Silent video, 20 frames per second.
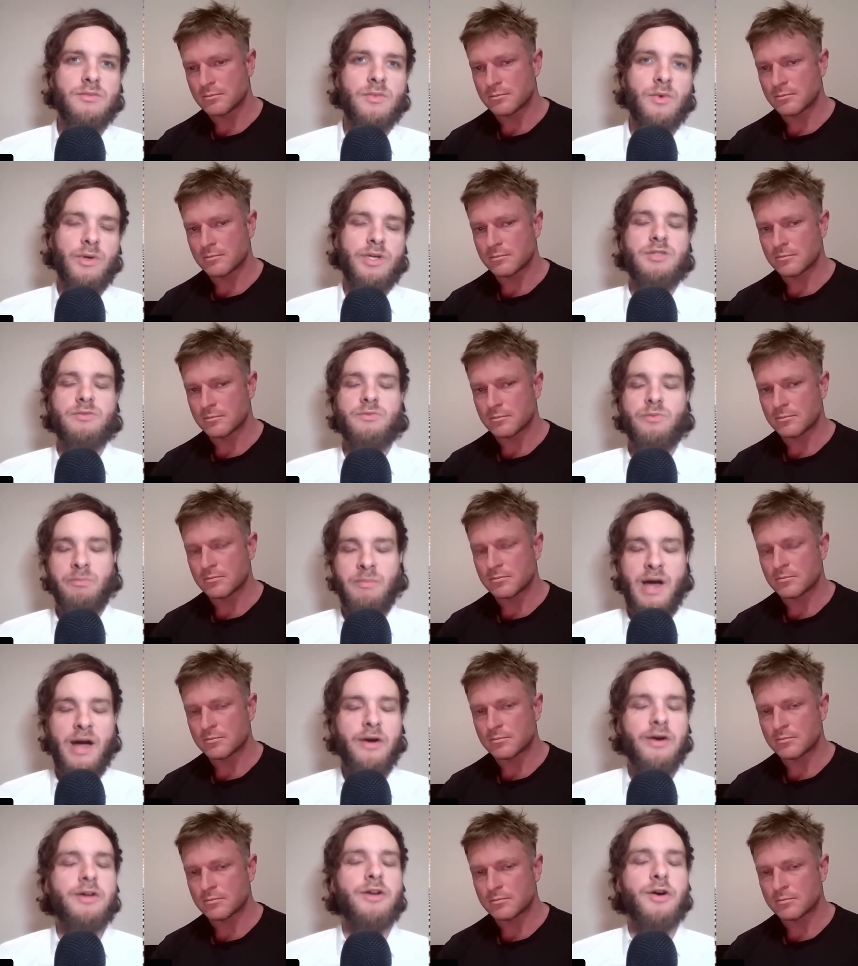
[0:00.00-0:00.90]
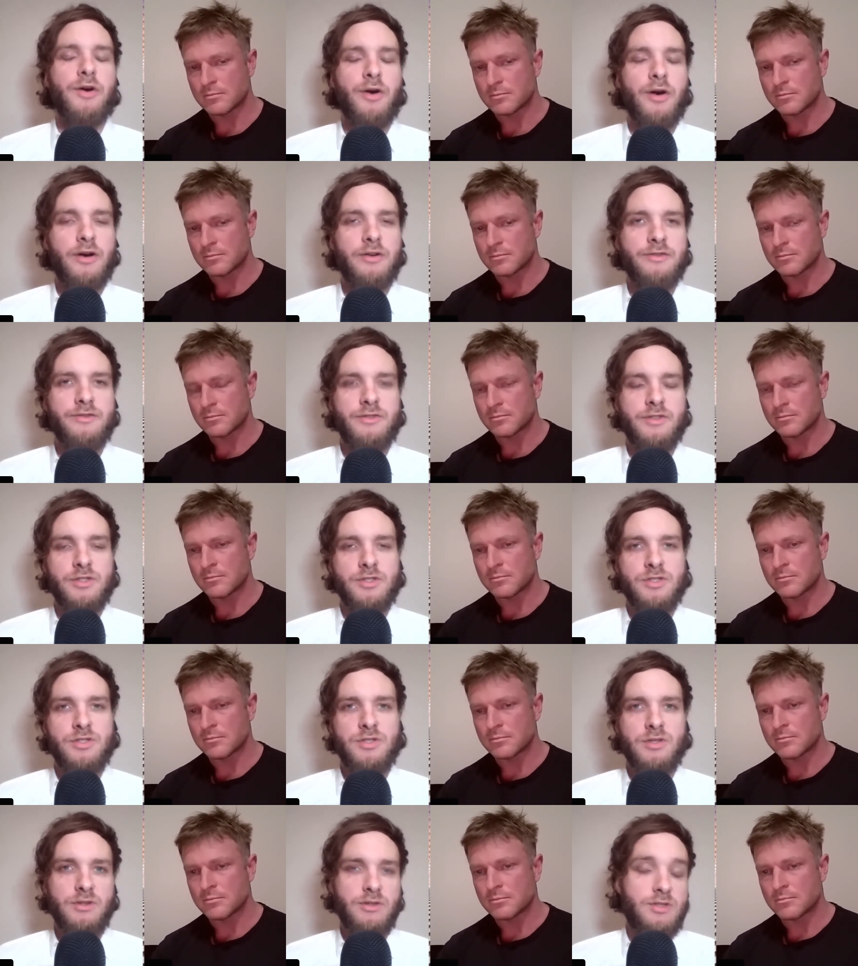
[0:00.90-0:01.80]
Speaker 1: well, he married her off to
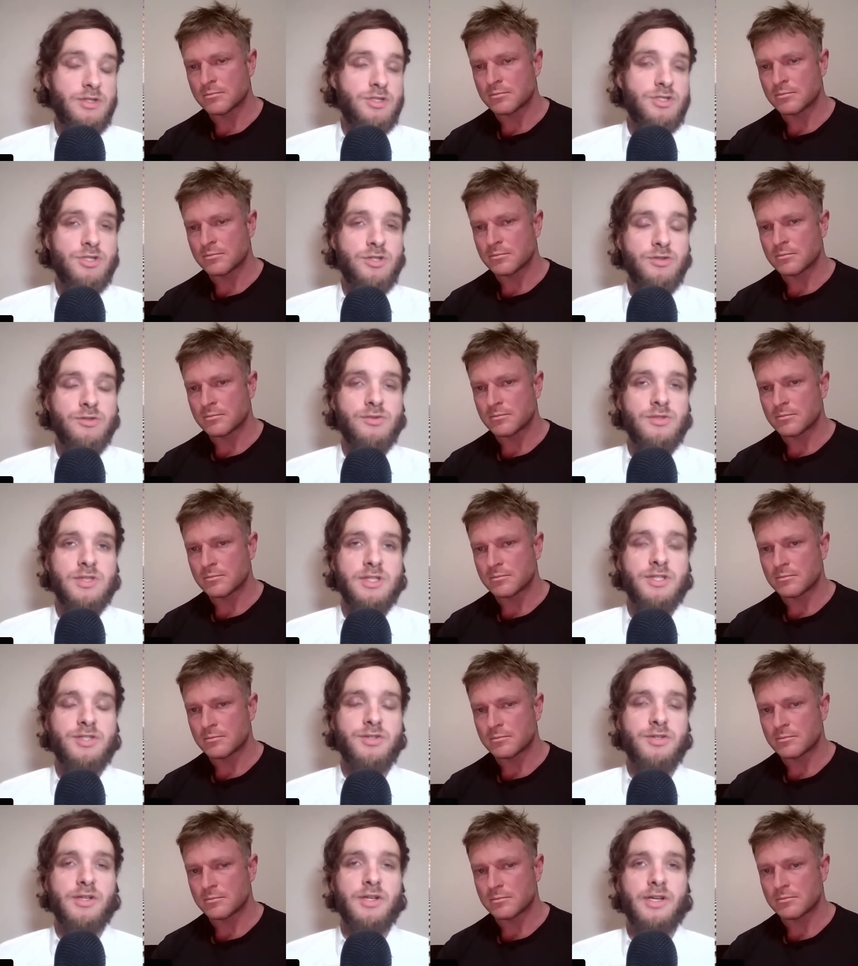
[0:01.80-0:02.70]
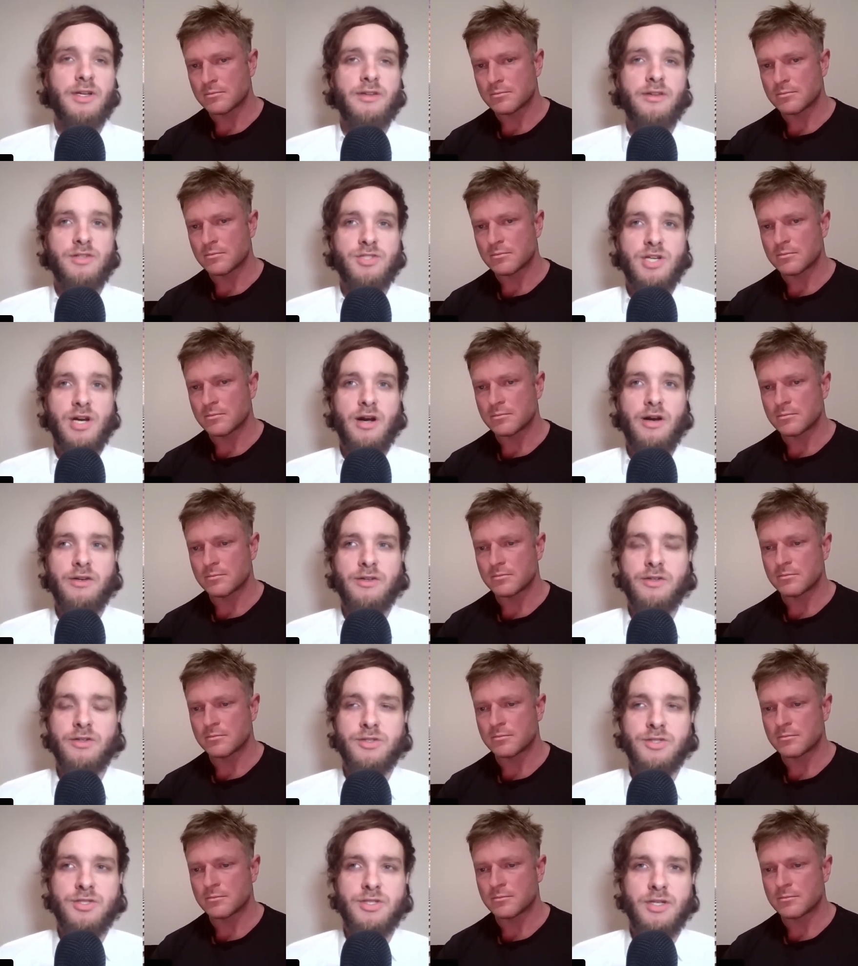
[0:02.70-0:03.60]
to Jews, literally to Jared
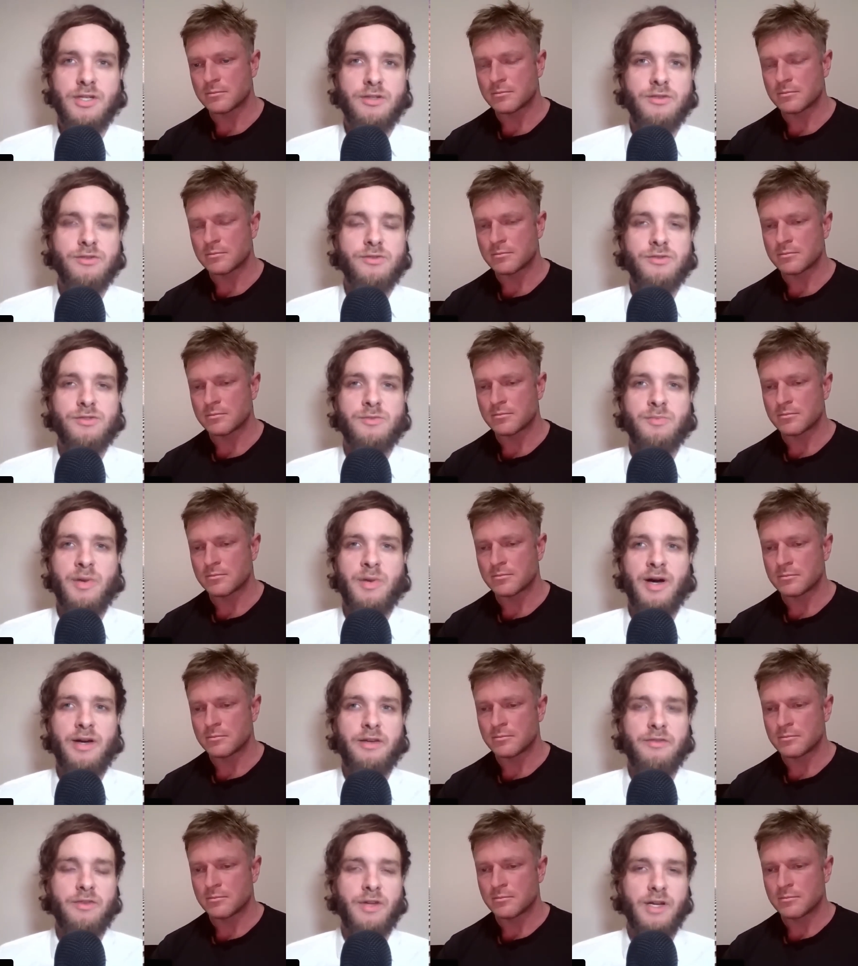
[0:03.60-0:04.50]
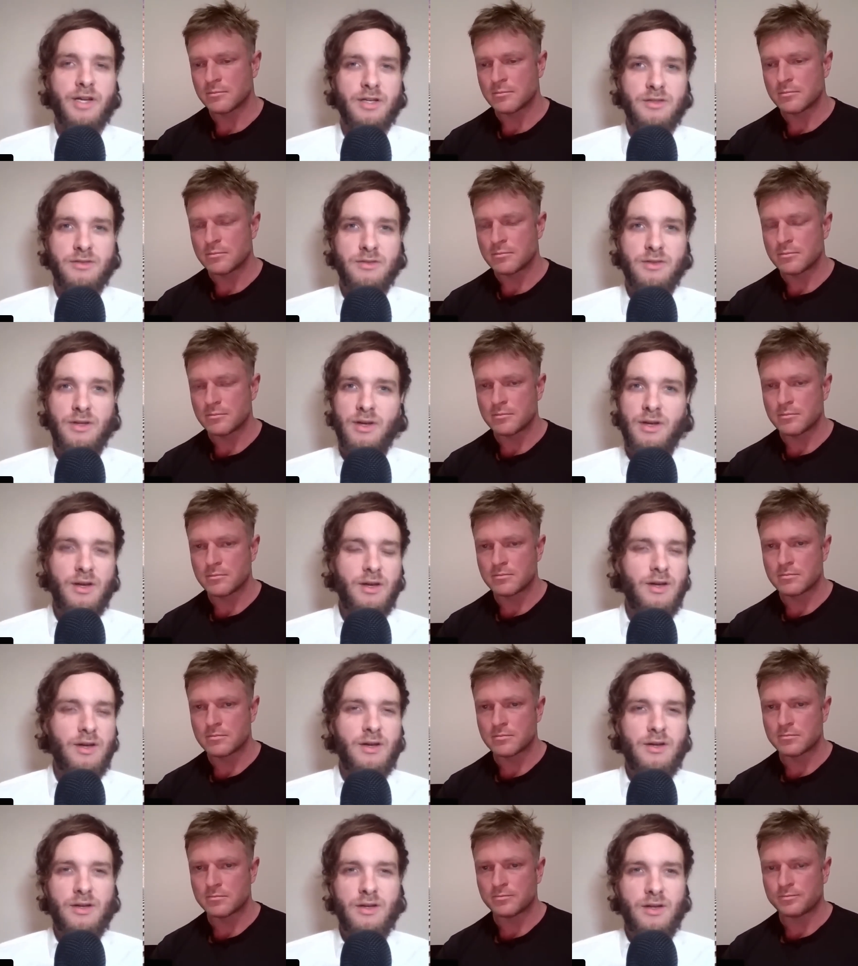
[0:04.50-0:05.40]
Kushner, who's part of like a
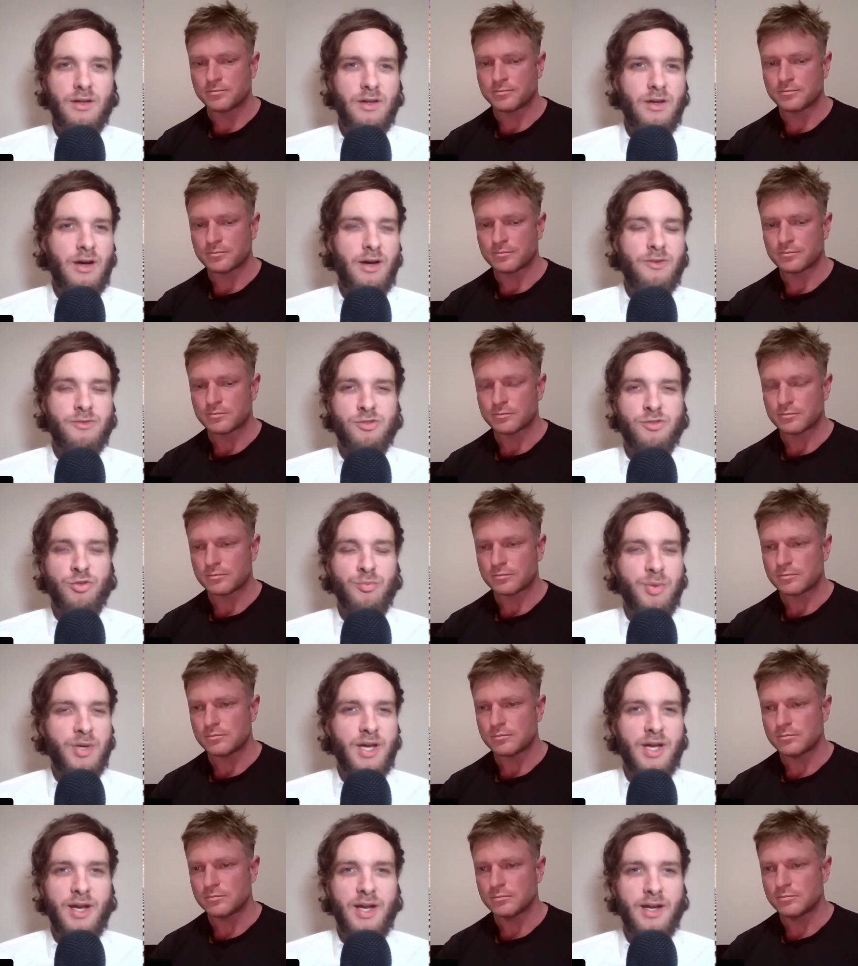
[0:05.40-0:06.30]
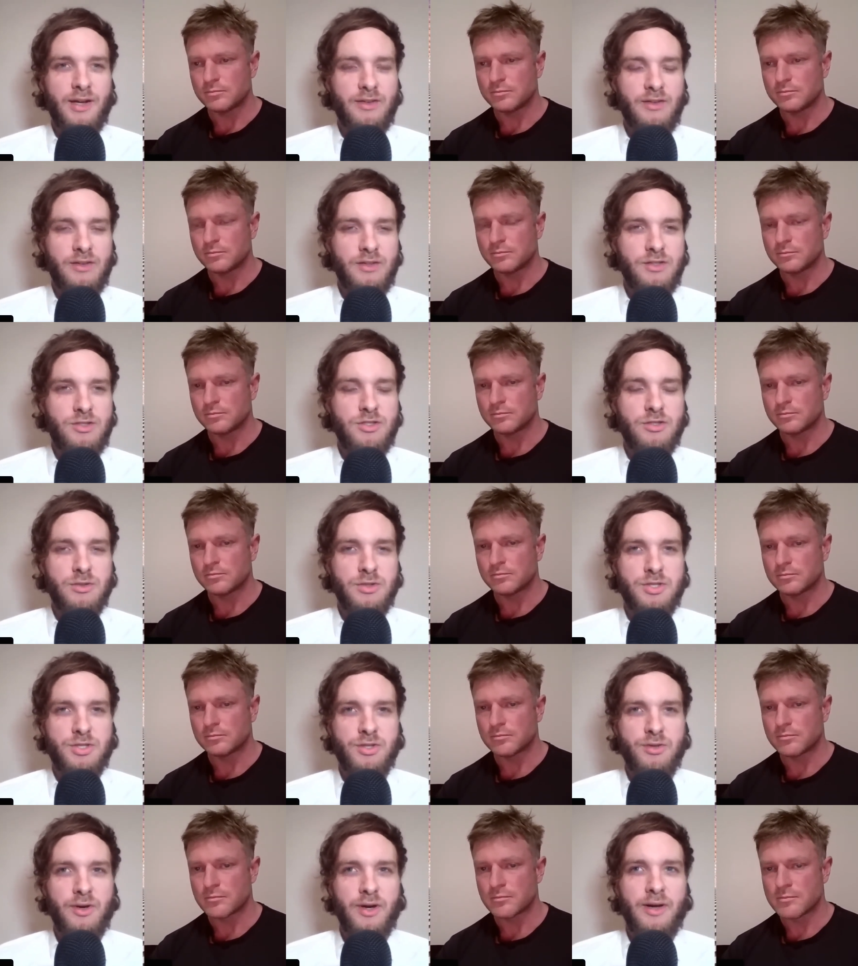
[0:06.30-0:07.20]
super connected Jewish
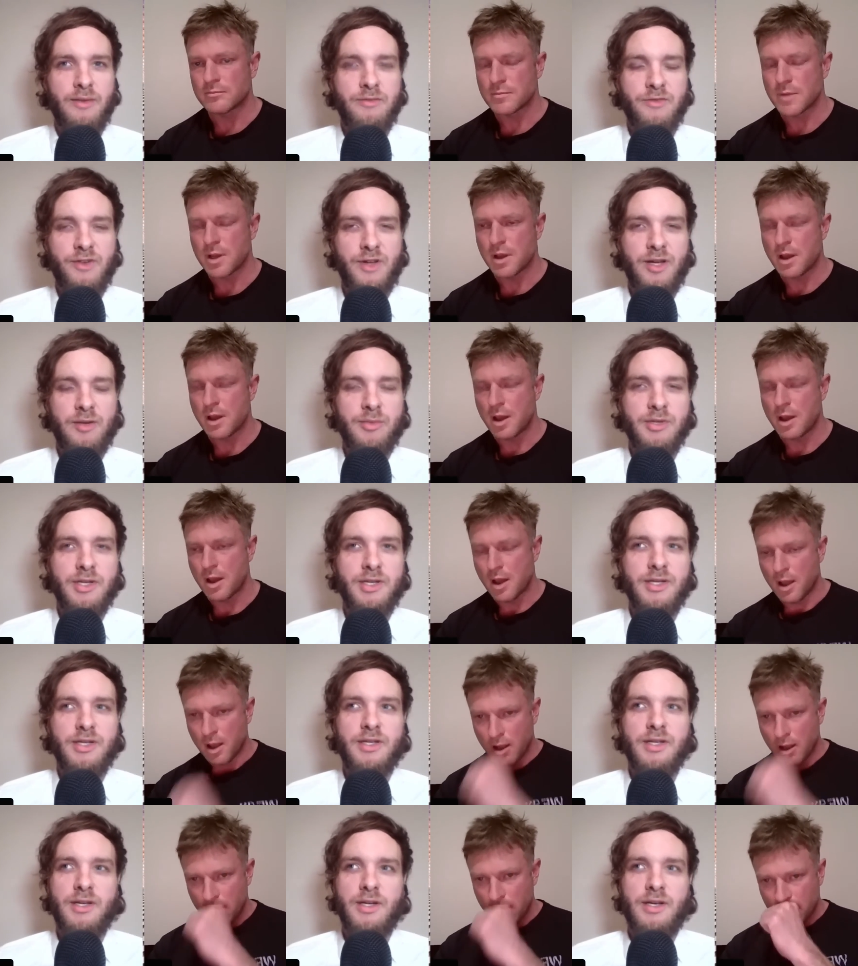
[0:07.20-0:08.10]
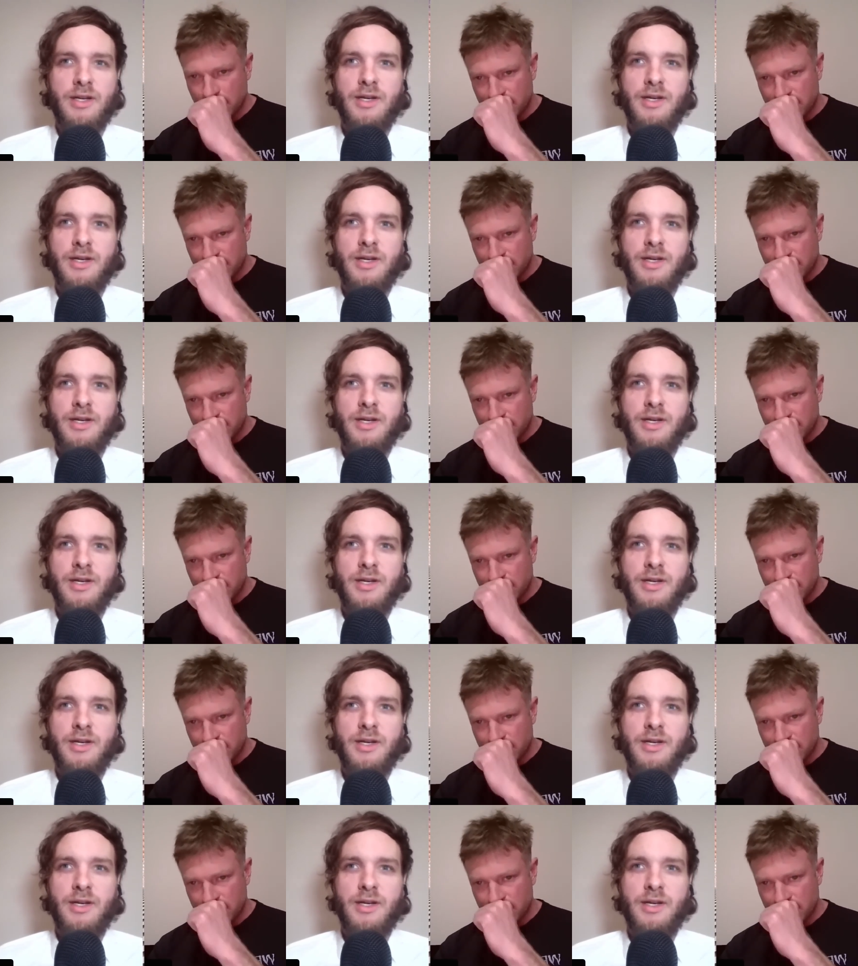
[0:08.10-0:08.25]
crime family,